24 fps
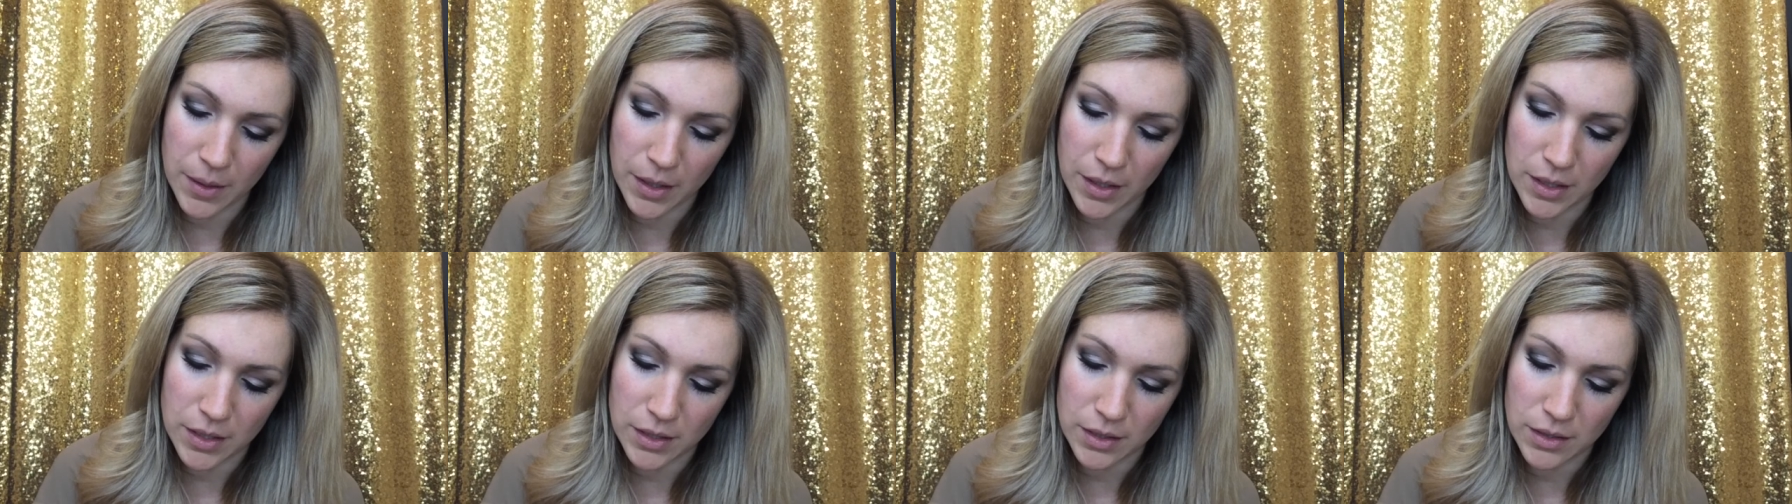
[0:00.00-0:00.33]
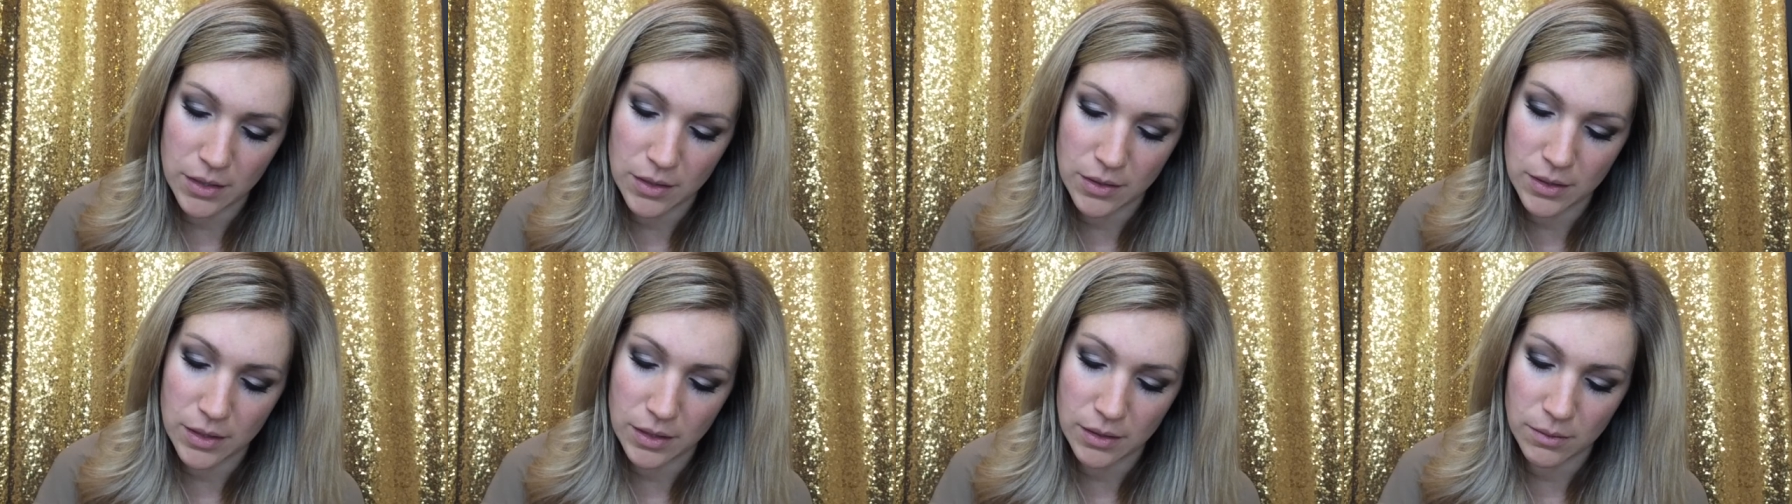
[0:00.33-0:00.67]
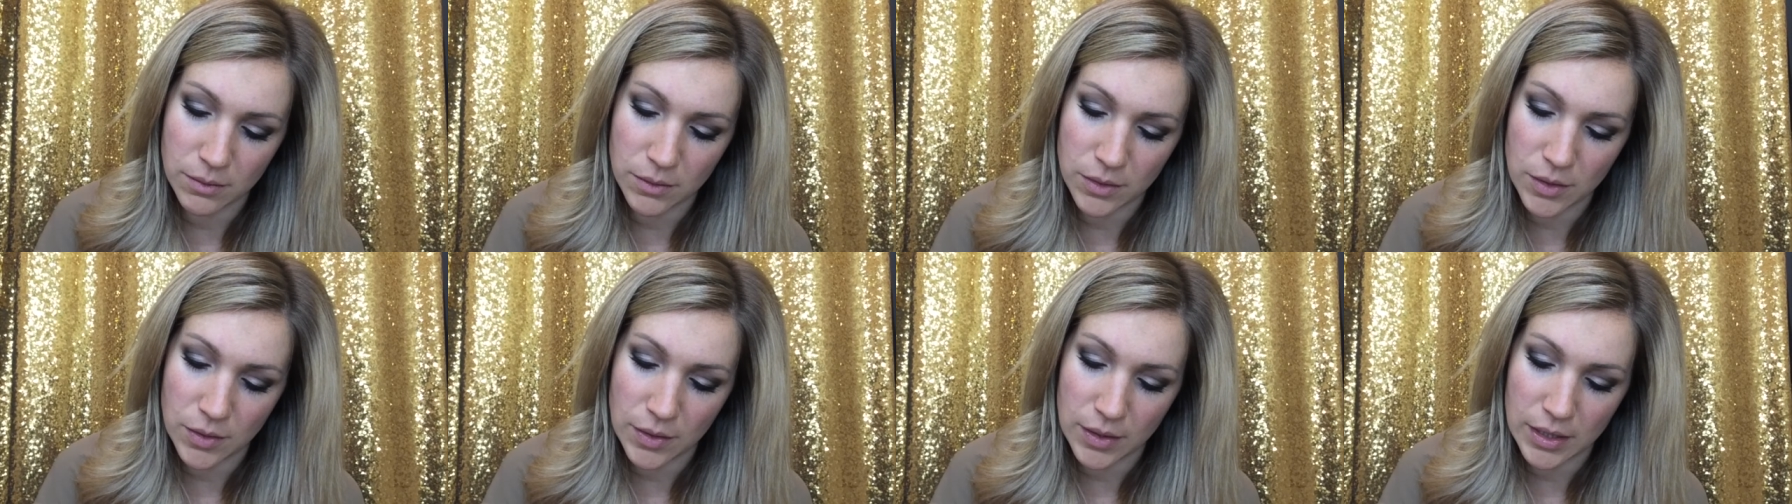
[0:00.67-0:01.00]
artist
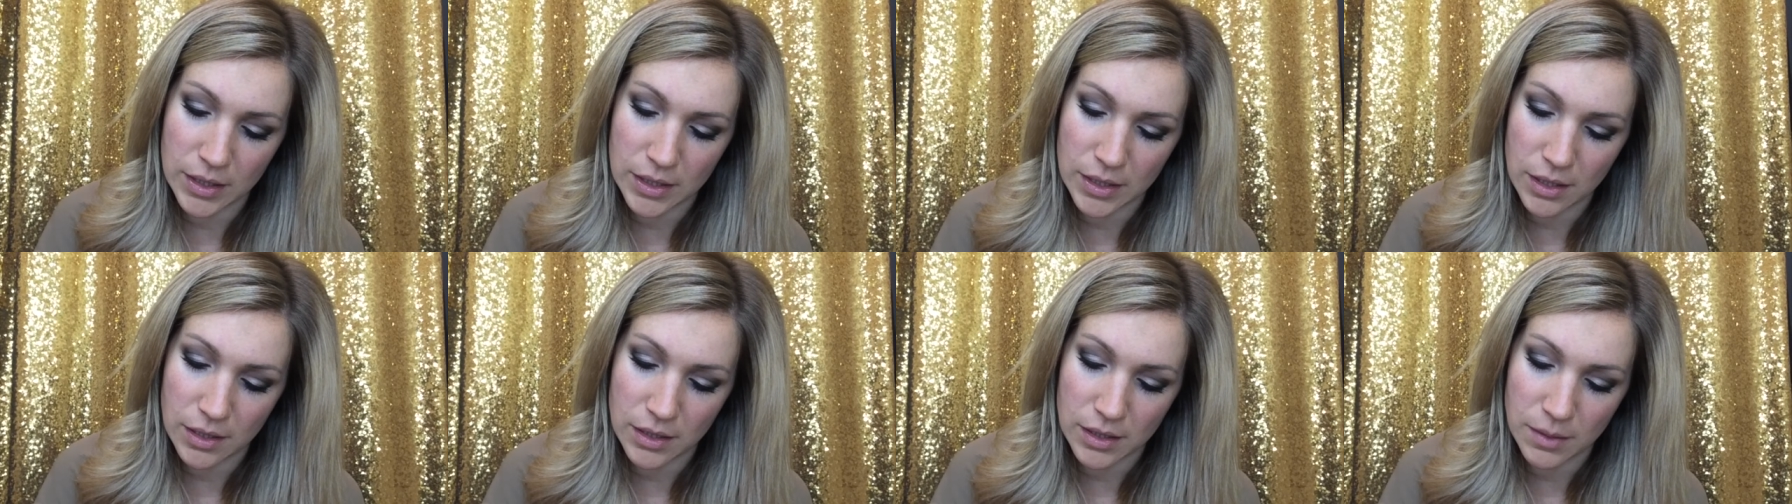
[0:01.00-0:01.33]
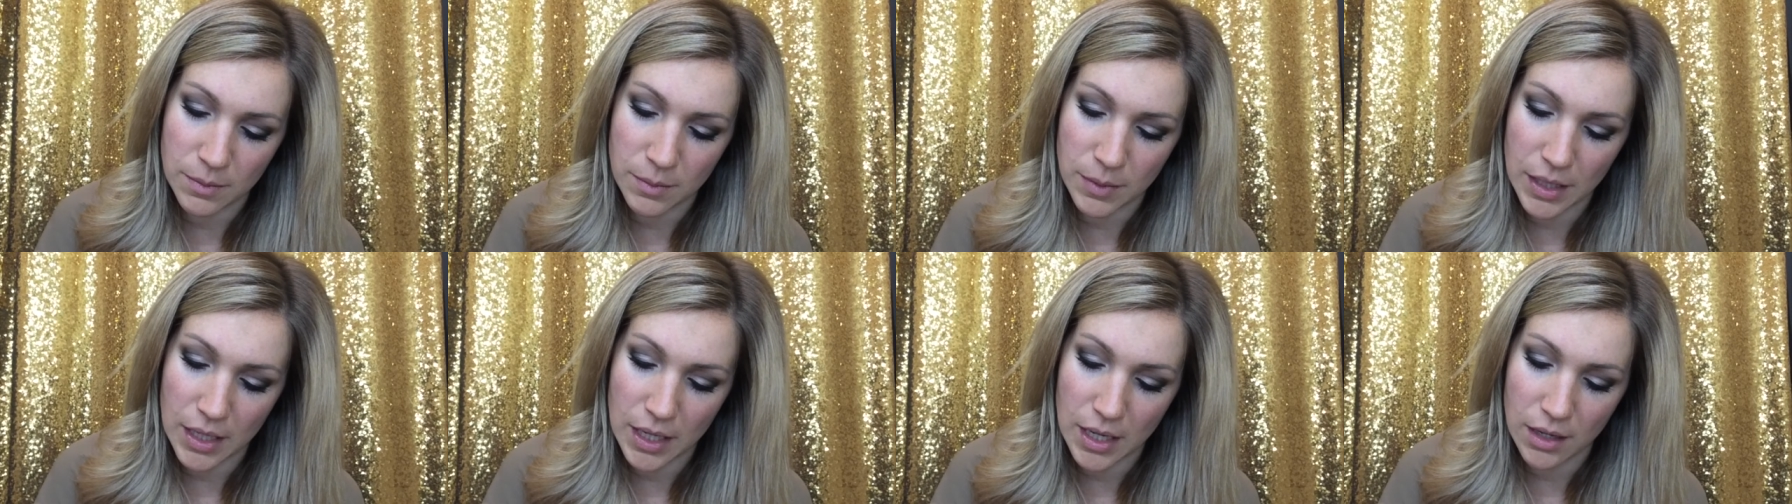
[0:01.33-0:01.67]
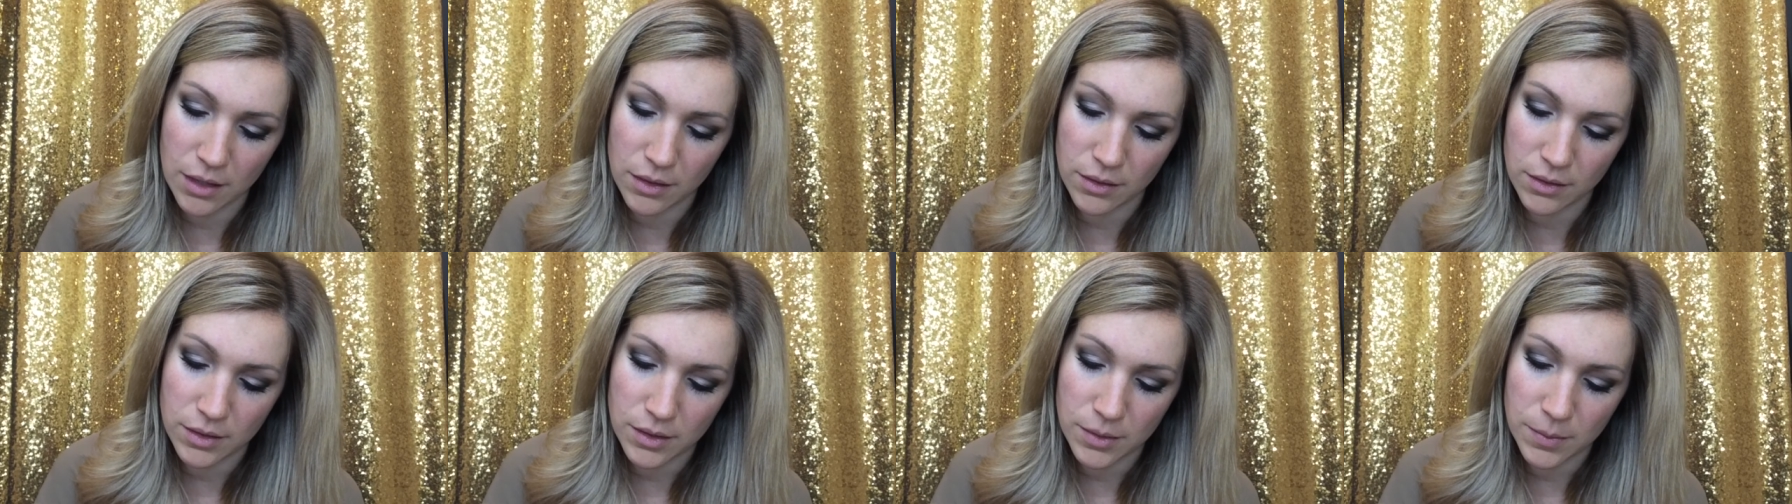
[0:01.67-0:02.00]
doing this on somebody
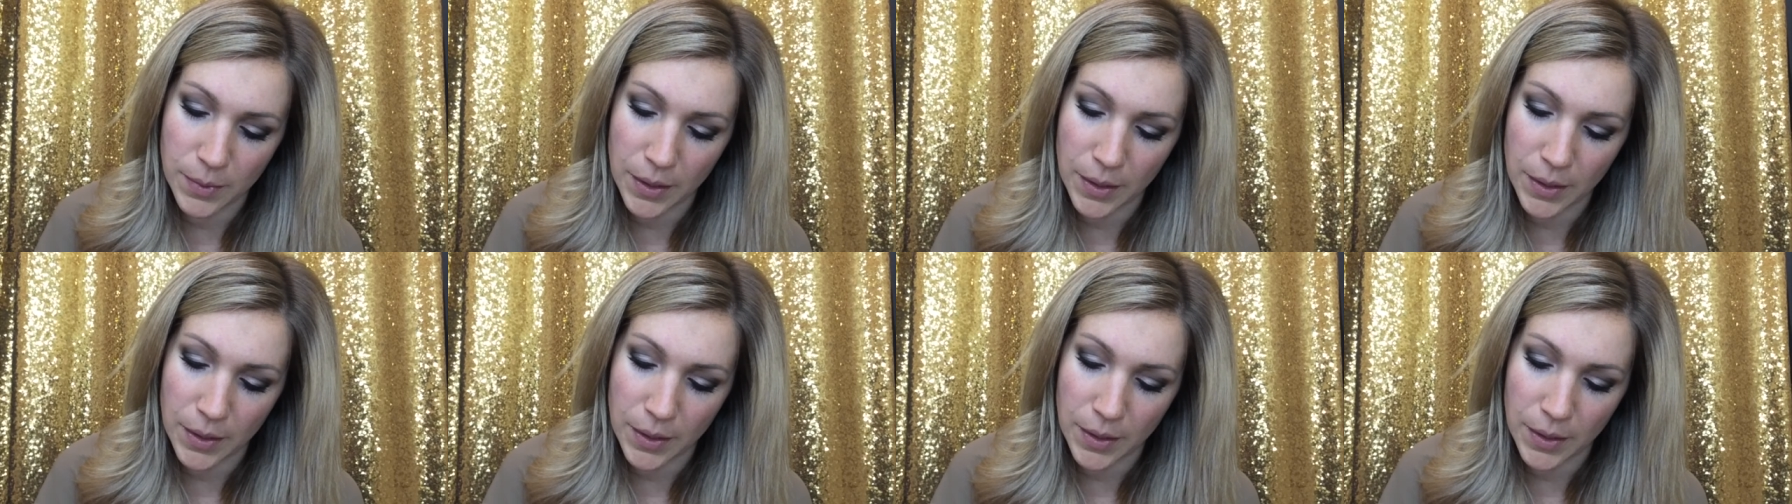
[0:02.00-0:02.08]
else.